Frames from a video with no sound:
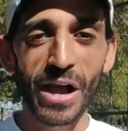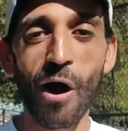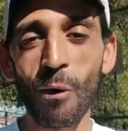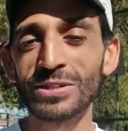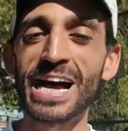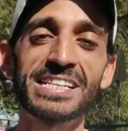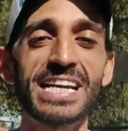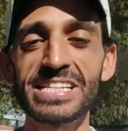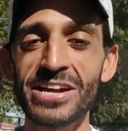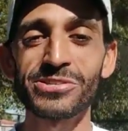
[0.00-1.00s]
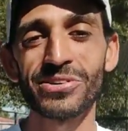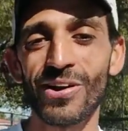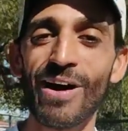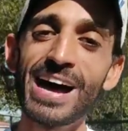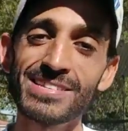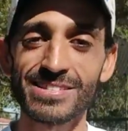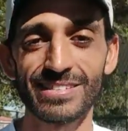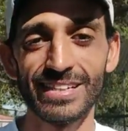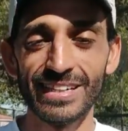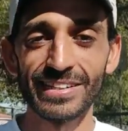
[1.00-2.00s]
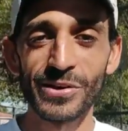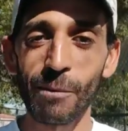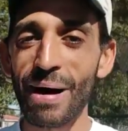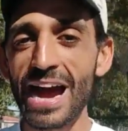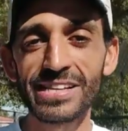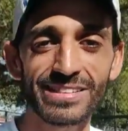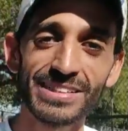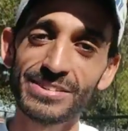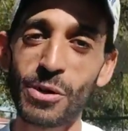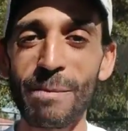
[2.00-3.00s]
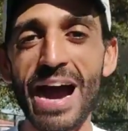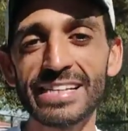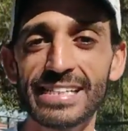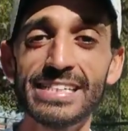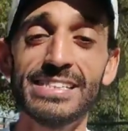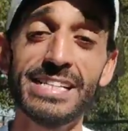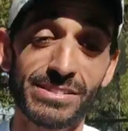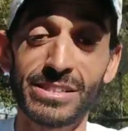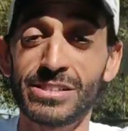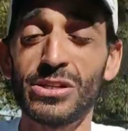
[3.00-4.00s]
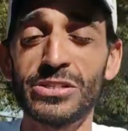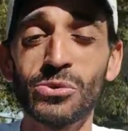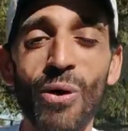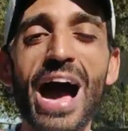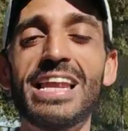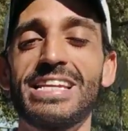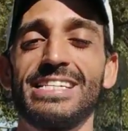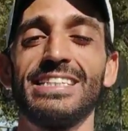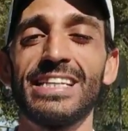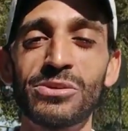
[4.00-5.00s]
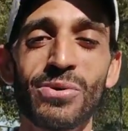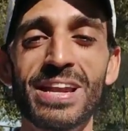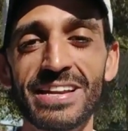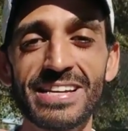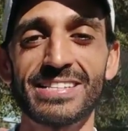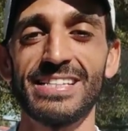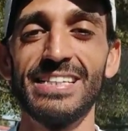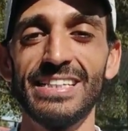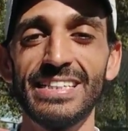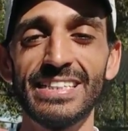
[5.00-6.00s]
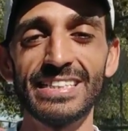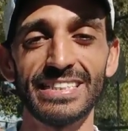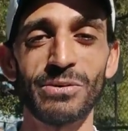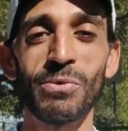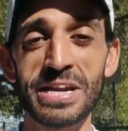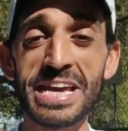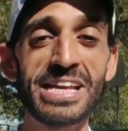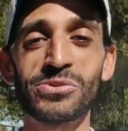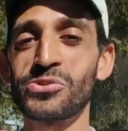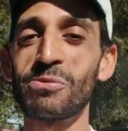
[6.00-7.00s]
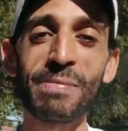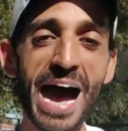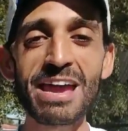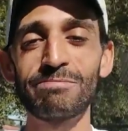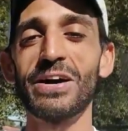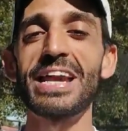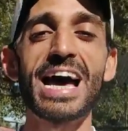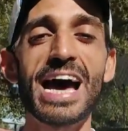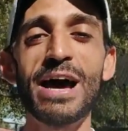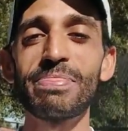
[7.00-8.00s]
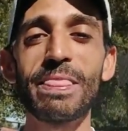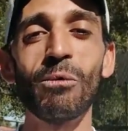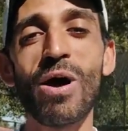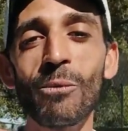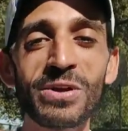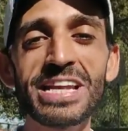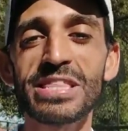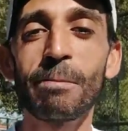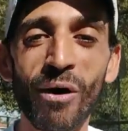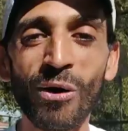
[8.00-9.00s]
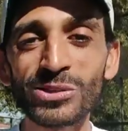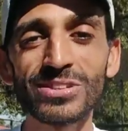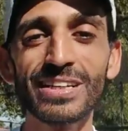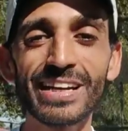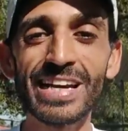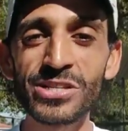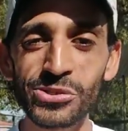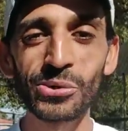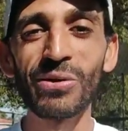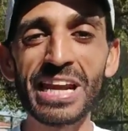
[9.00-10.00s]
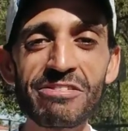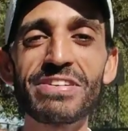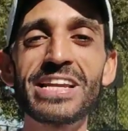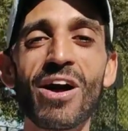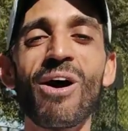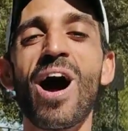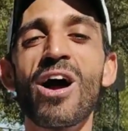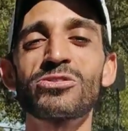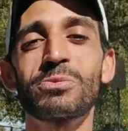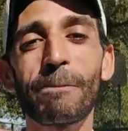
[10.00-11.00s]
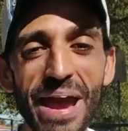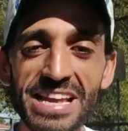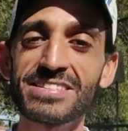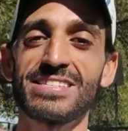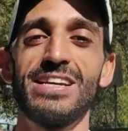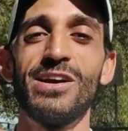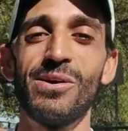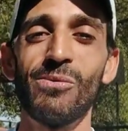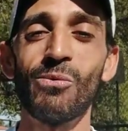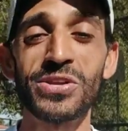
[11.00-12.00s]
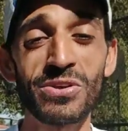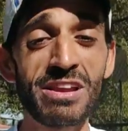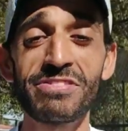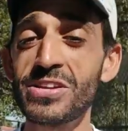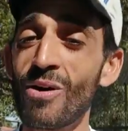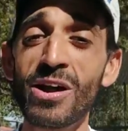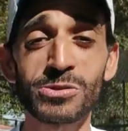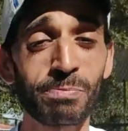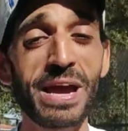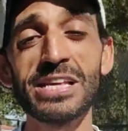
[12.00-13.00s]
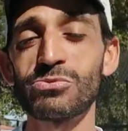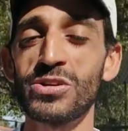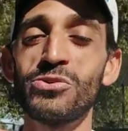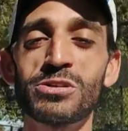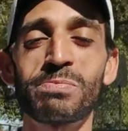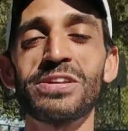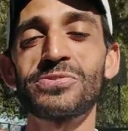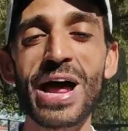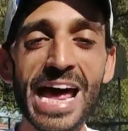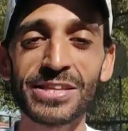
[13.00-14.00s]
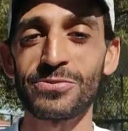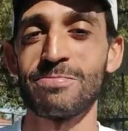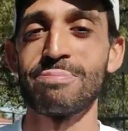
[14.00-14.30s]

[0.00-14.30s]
always has a yes or no answer. Your mind, your mind is, is, is duality. That's what it is. We needed to survive, but uh, what we need the most is to live in our heart space. When you live in your heart space, when you express gratitude,